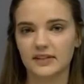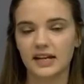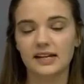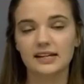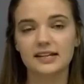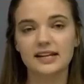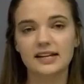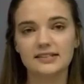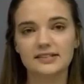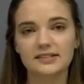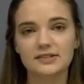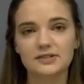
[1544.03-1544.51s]

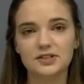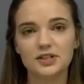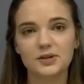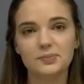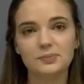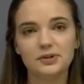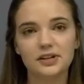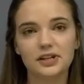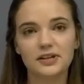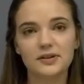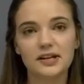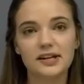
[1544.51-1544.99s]
Yeah, so she
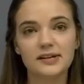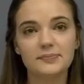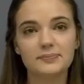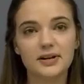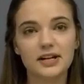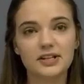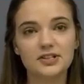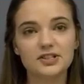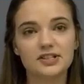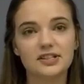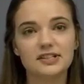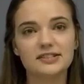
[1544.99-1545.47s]
pretty
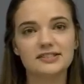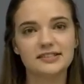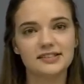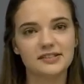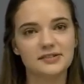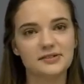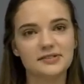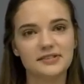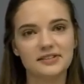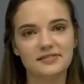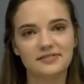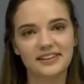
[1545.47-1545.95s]
much
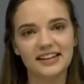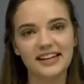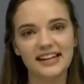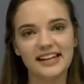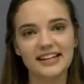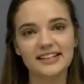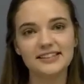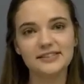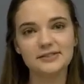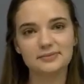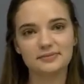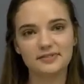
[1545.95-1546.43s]
exclusively
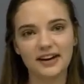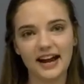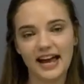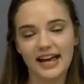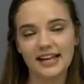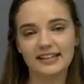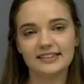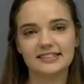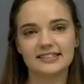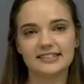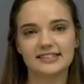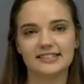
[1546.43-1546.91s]
eats
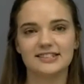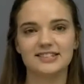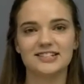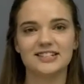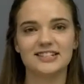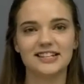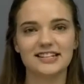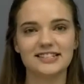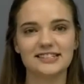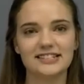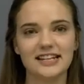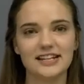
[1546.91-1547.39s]
rats. She
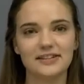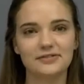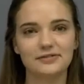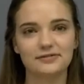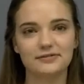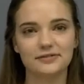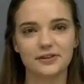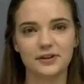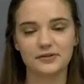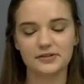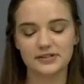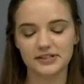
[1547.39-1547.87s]
does eat
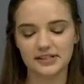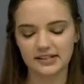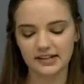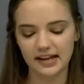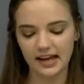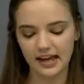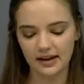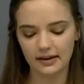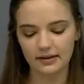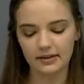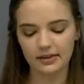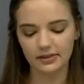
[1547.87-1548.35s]
frozen
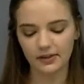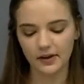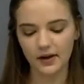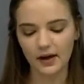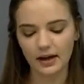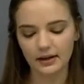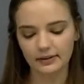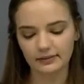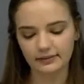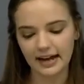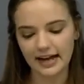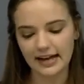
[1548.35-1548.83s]
and
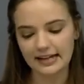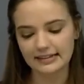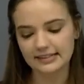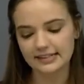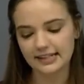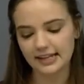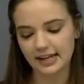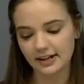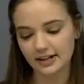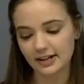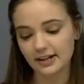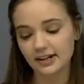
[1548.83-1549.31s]
thawed rats
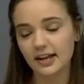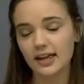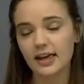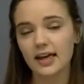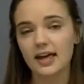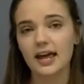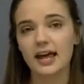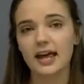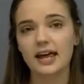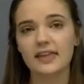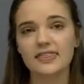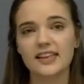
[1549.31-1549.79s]
here,
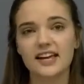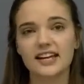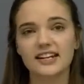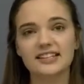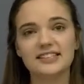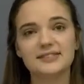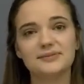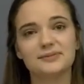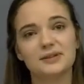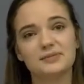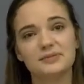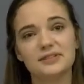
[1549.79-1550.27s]
and that
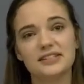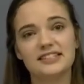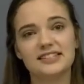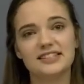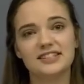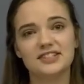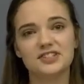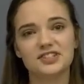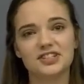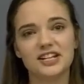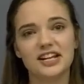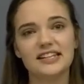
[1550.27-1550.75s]
is what we
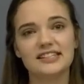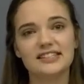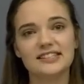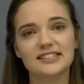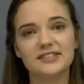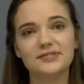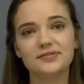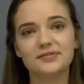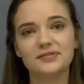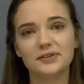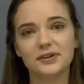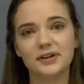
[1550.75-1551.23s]

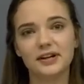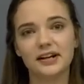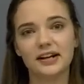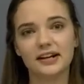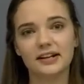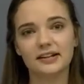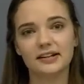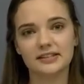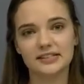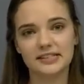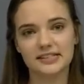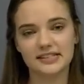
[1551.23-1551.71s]
suggest for
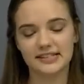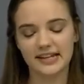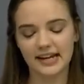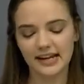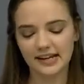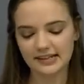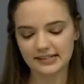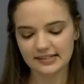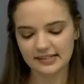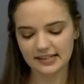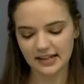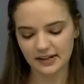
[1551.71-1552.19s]

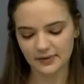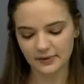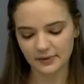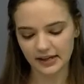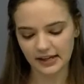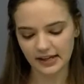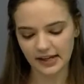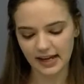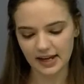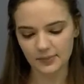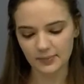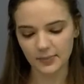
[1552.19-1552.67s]
snakes that
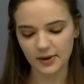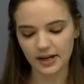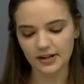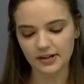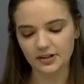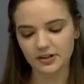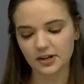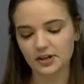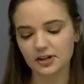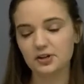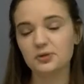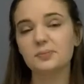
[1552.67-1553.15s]
we keep
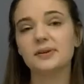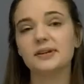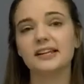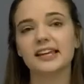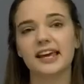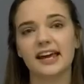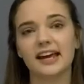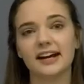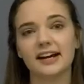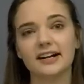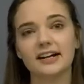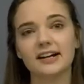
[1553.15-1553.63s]
under human
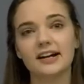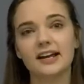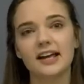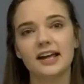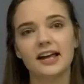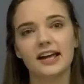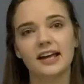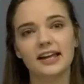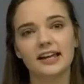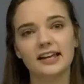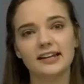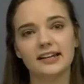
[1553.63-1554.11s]
care,
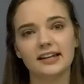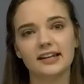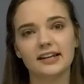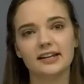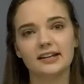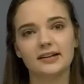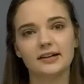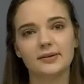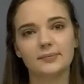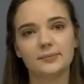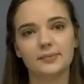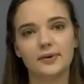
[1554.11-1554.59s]

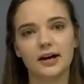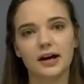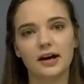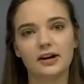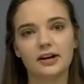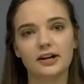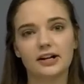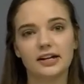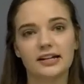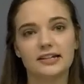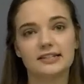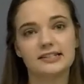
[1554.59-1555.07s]
eating
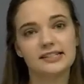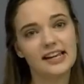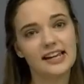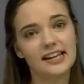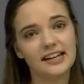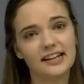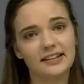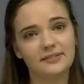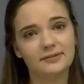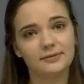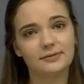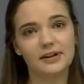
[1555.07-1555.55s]
already
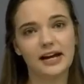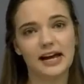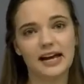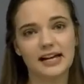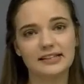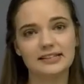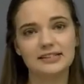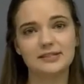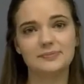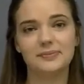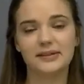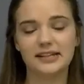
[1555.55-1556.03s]
dead
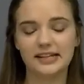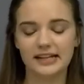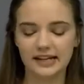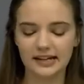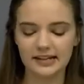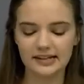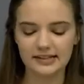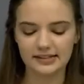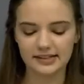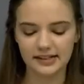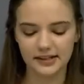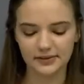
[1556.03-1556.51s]
rats,
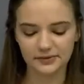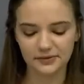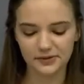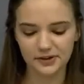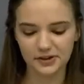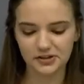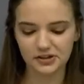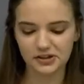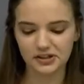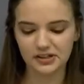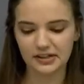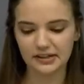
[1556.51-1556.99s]
because
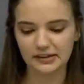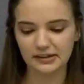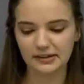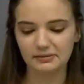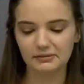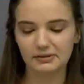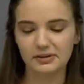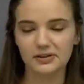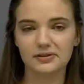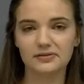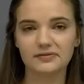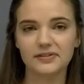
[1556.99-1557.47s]
unfortunately
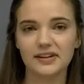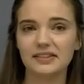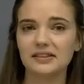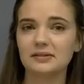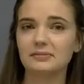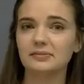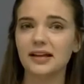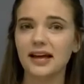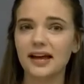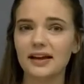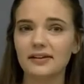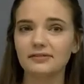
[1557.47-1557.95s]
when you feed
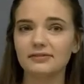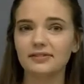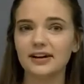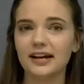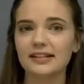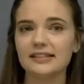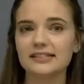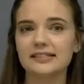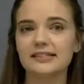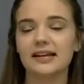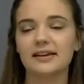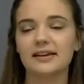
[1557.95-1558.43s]
them live rats